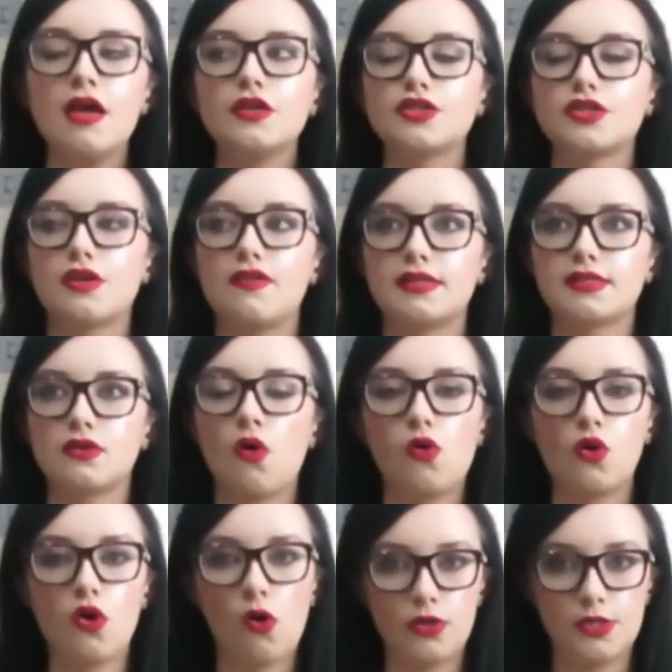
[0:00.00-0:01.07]
So there's an
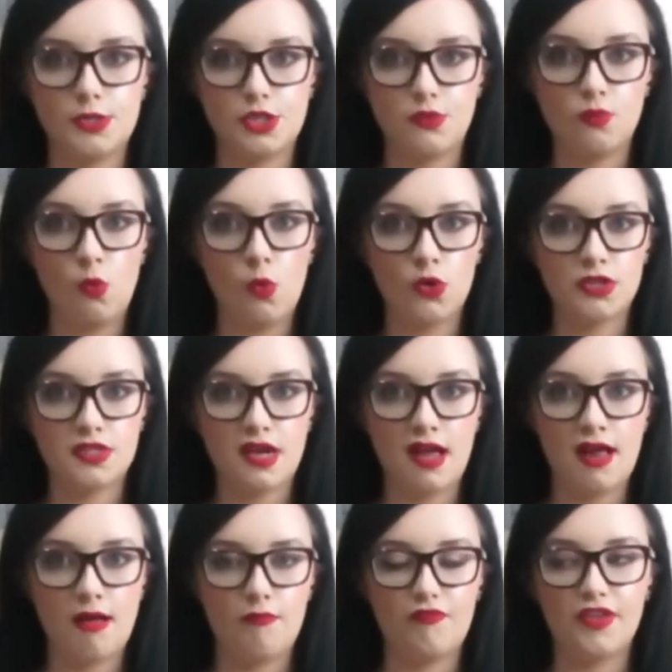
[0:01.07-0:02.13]
oncology ward
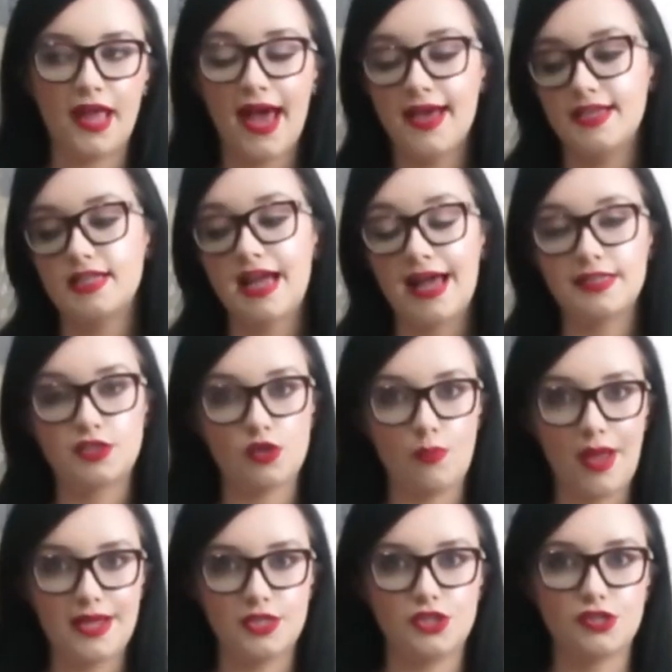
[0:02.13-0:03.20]
for cancer
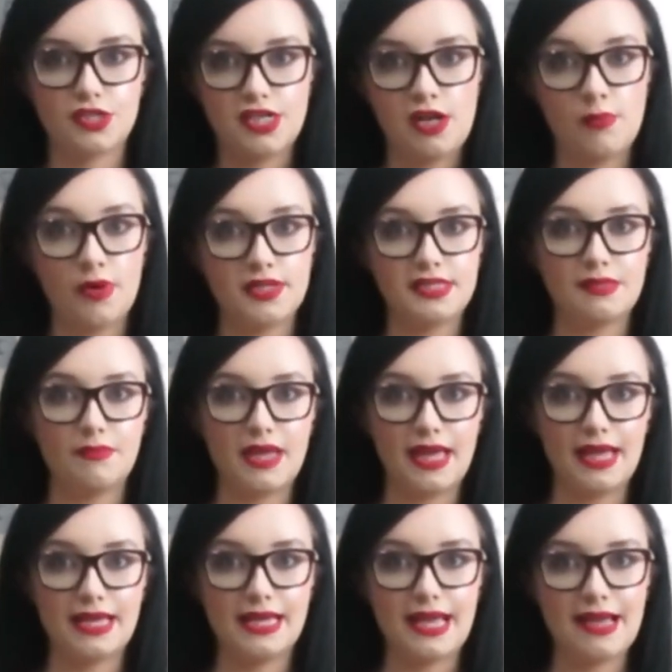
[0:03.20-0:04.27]
patients nearby to
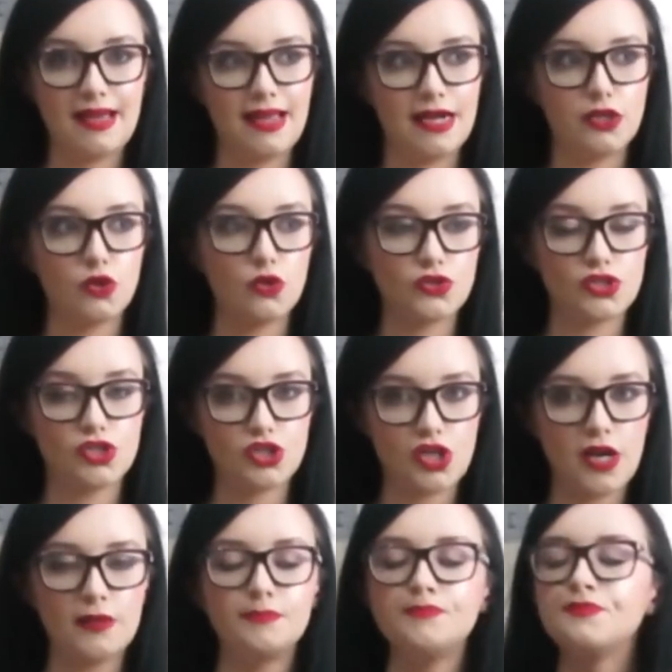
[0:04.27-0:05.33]
me in
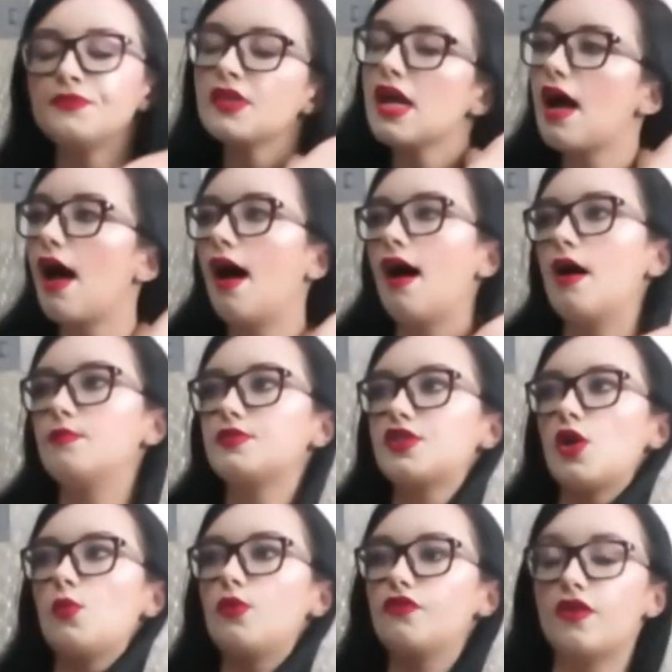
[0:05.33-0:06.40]
Gloucestershire.
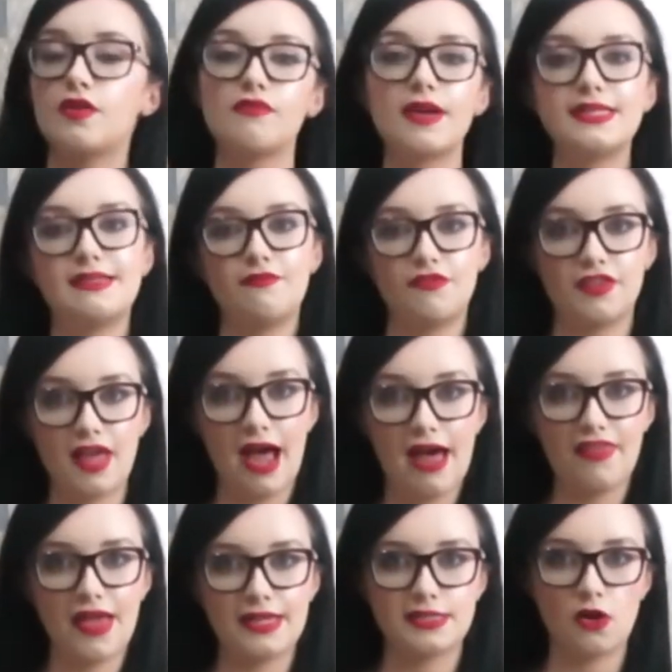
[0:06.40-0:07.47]
So we're fundraising for that.
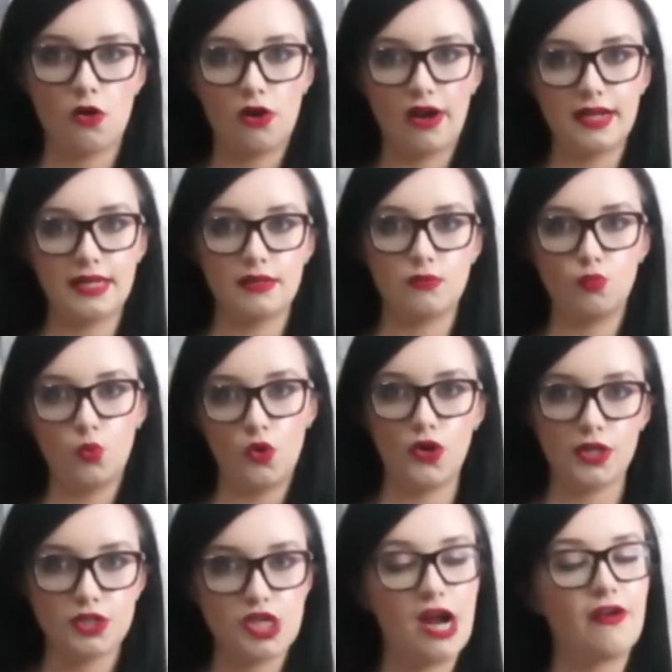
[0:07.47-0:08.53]
That's our like
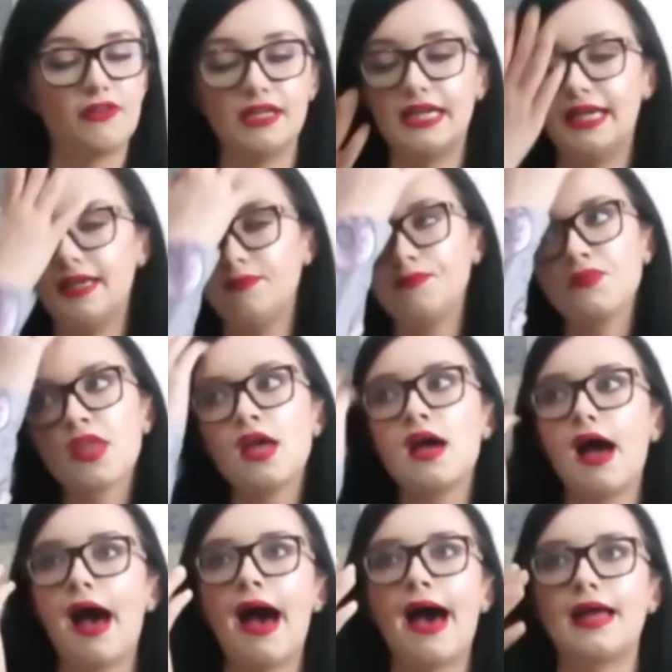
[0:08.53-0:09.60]
work charity,
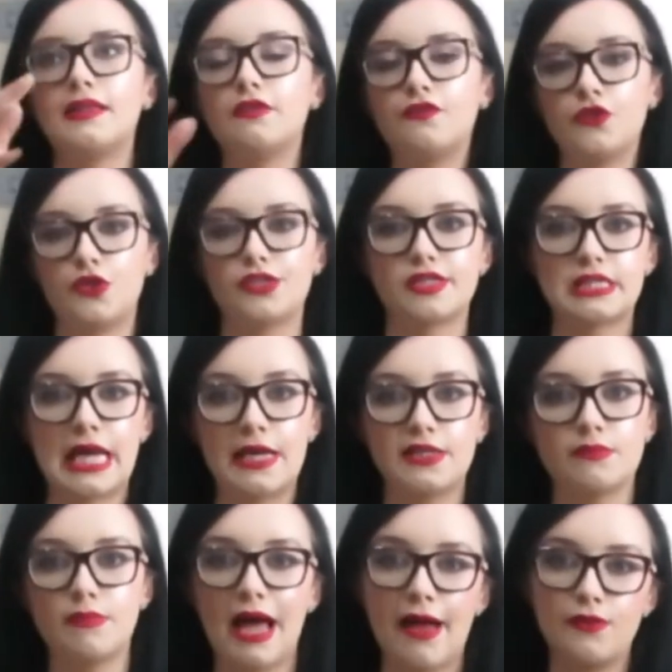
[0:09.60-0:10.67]
and the first
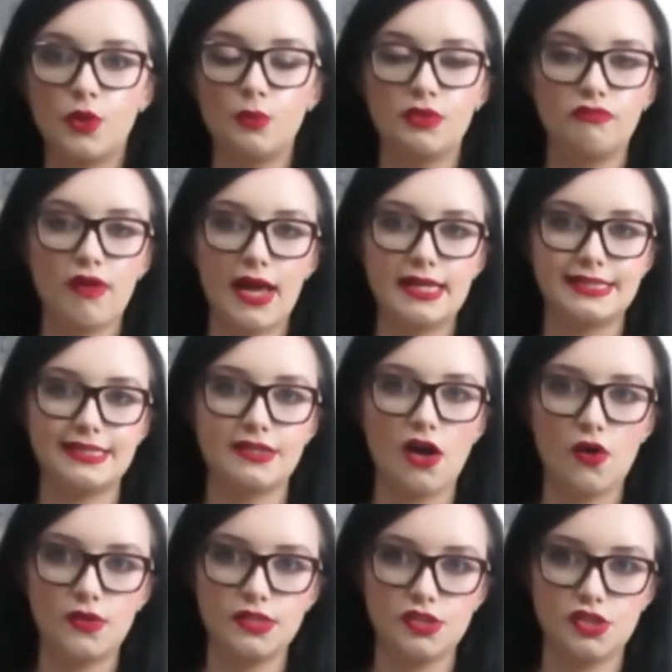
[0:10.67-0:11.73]
£1,000 that we raise is
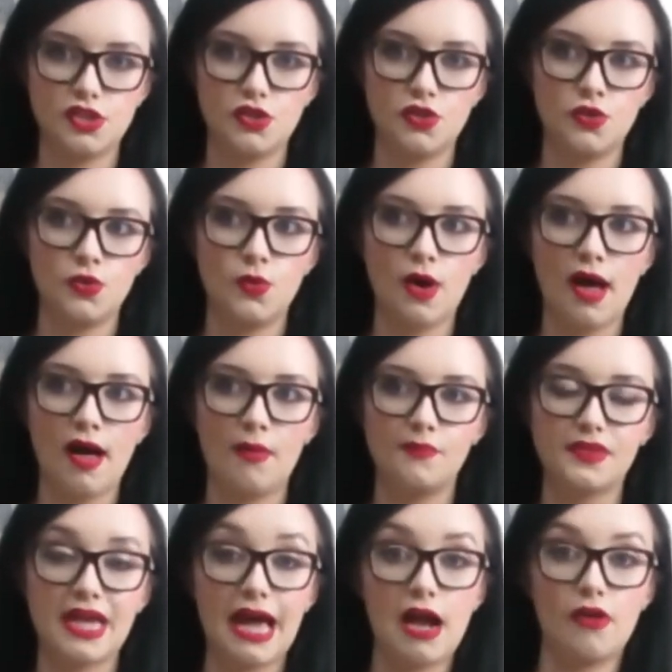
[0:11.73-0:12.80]
going to
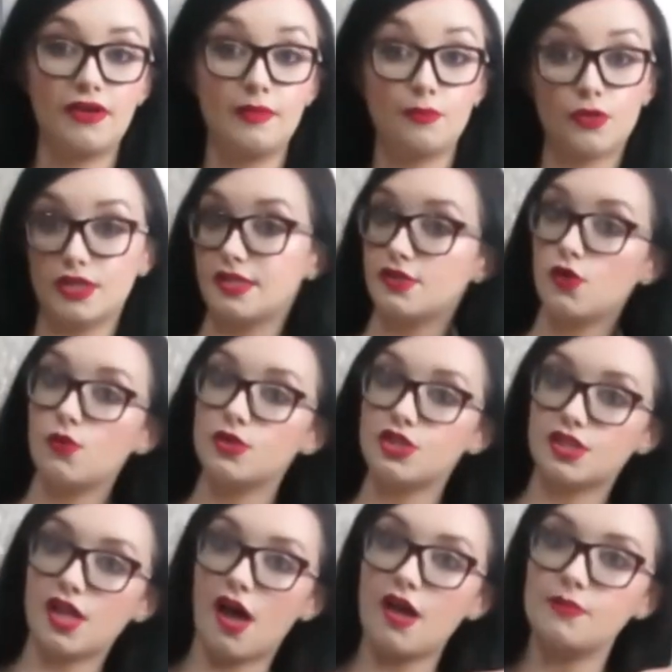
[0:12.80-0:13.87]
Caring in Bristol, which
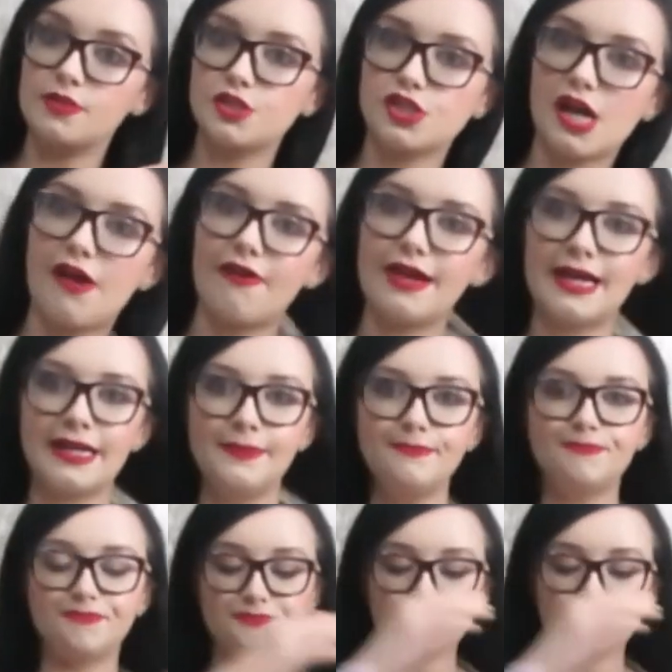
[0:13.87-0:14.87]
is a homeless charity.